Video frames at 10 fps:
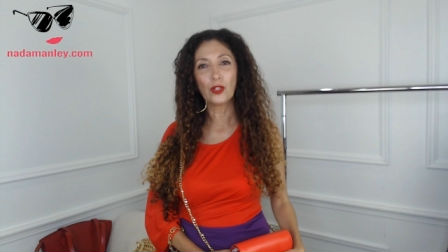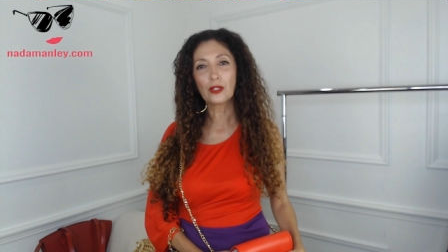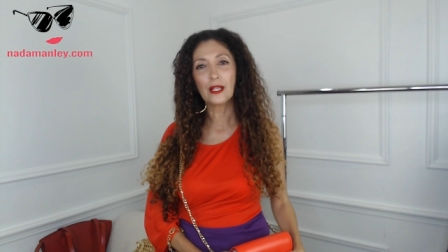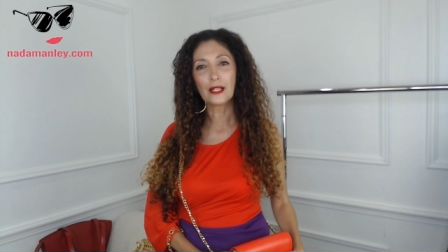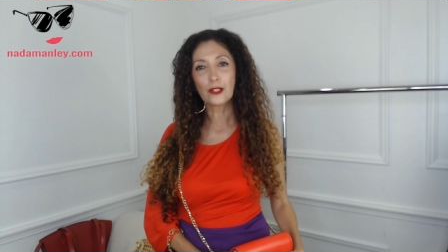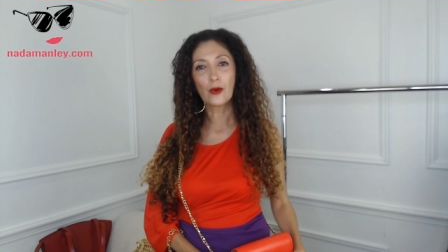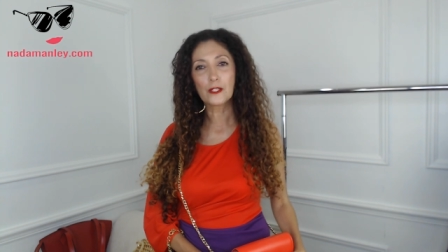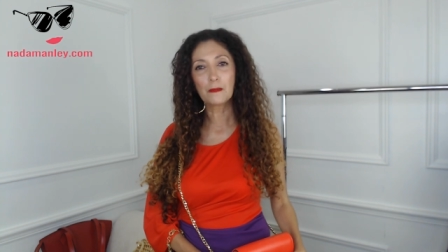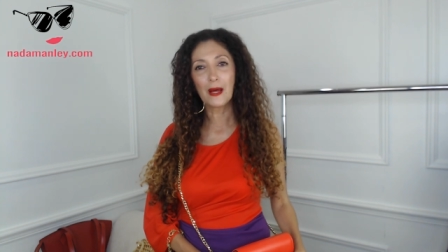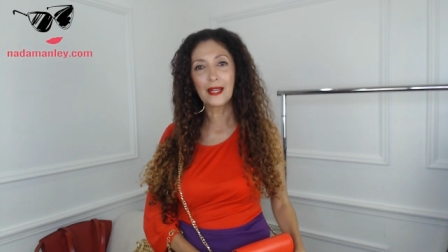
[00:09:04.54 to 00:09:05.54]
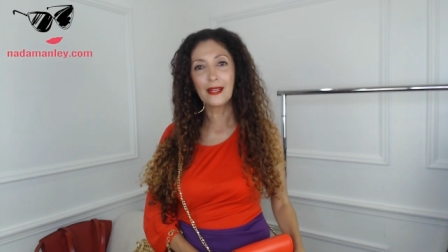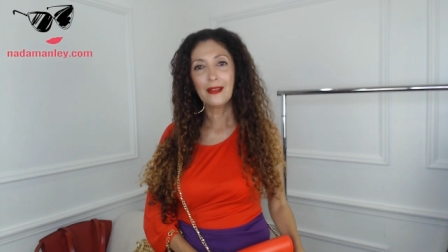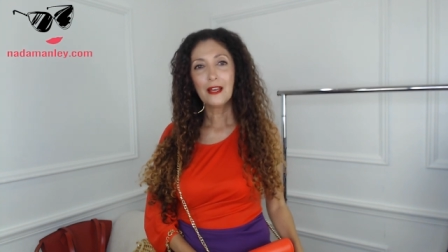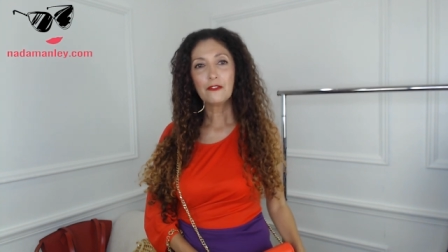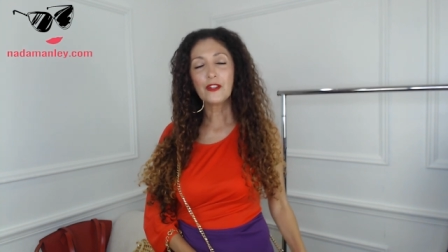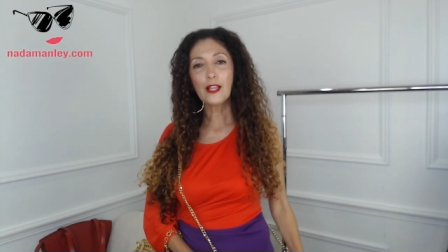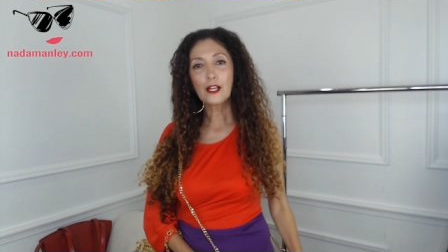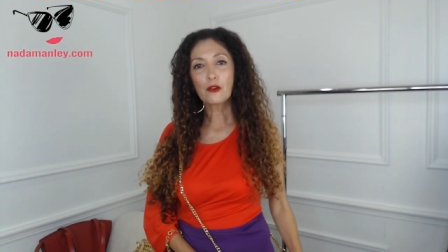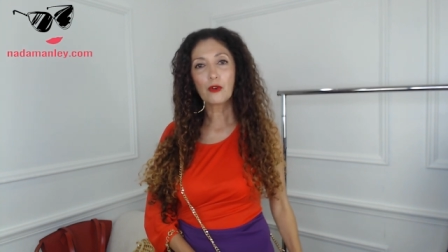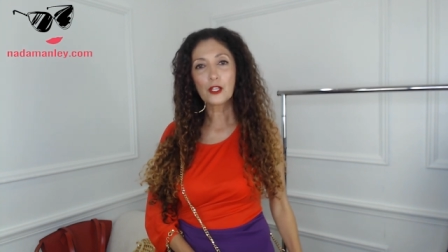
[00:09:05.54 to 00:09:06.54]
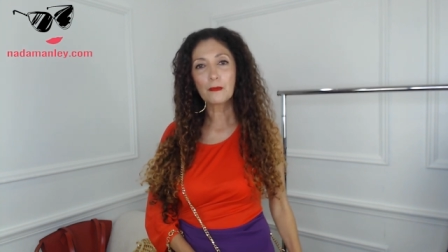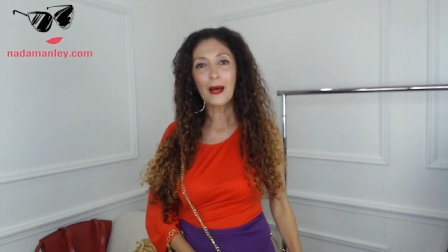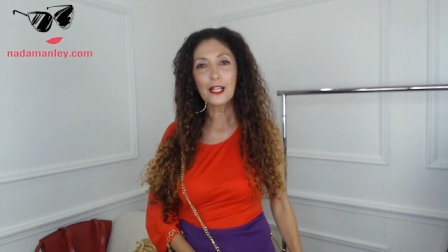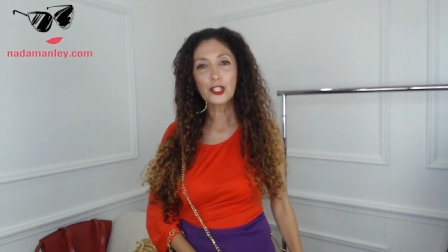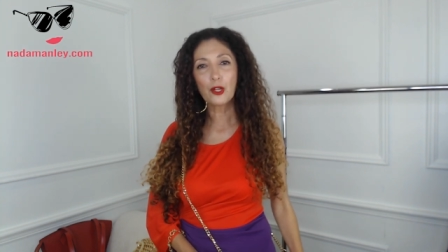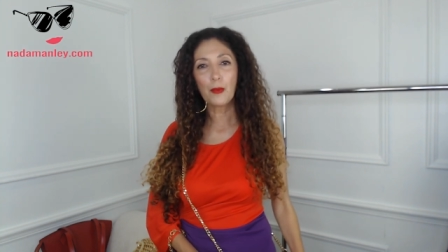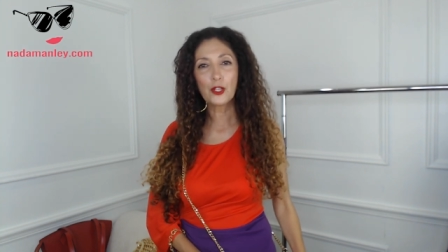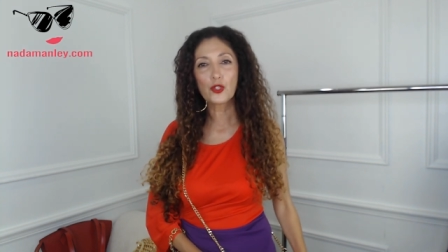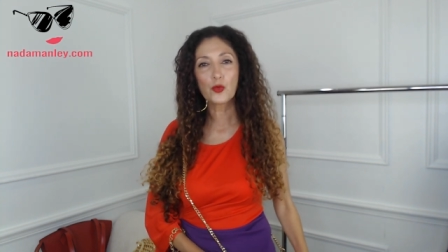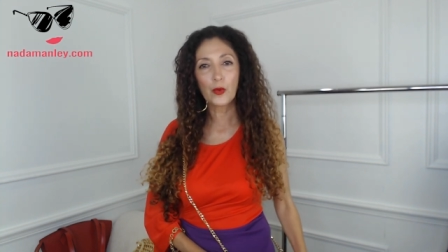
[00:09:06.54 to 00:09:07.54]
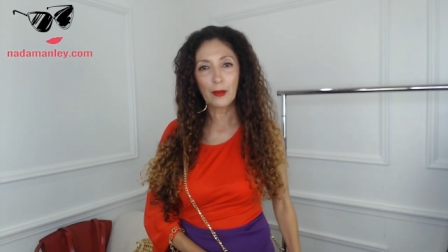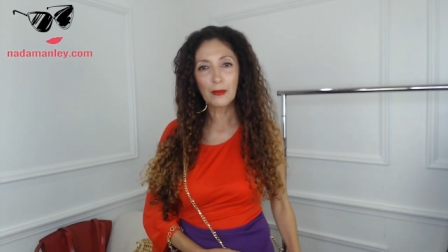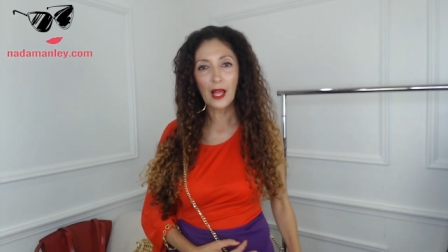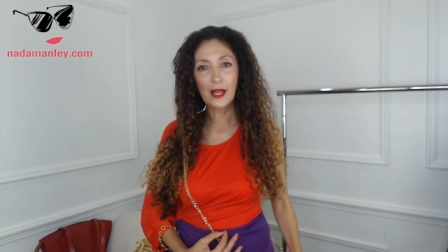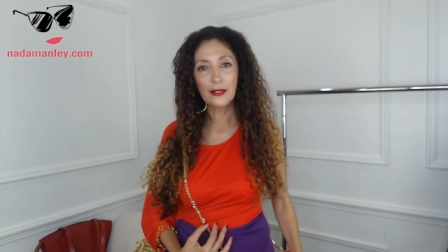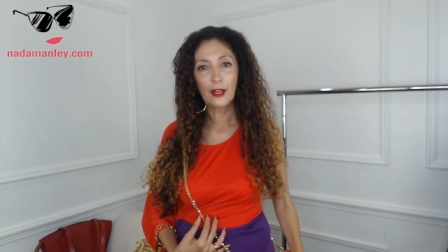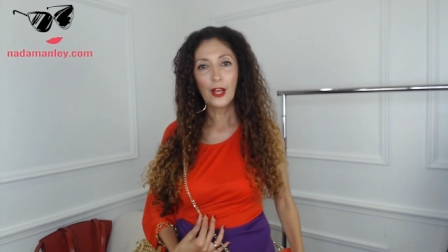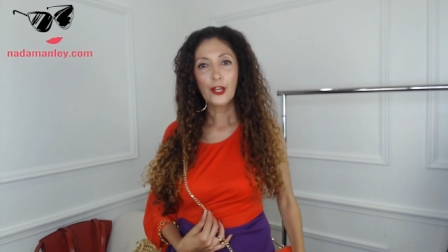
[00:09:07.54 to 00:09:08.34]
look like a crossbody. Feel like a crossbody should be streamlined.